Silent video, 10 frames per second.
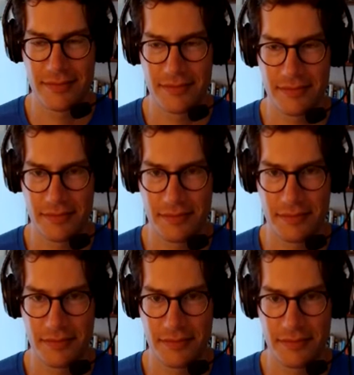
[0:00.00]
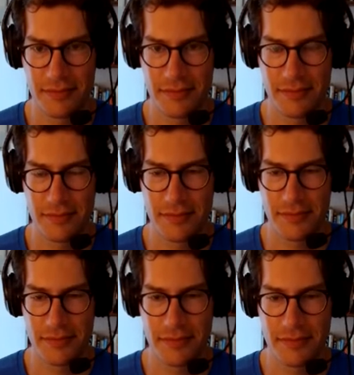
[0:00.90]

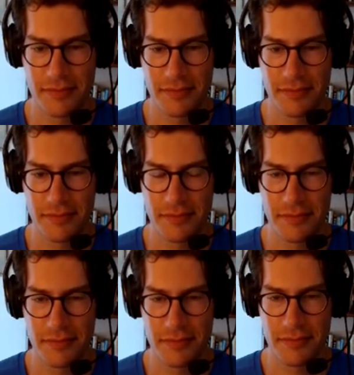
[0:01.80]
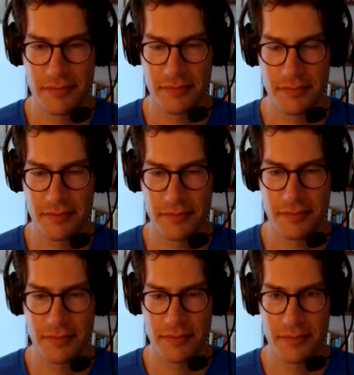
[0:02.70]

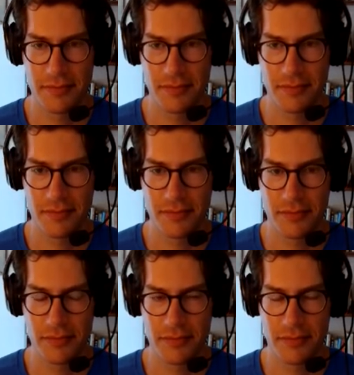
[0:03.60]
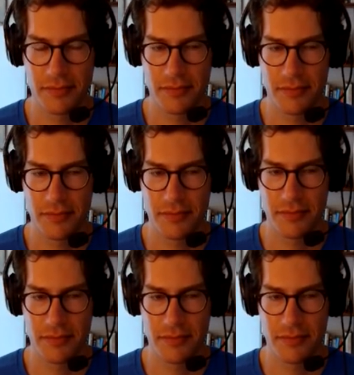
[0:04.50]
[no speech]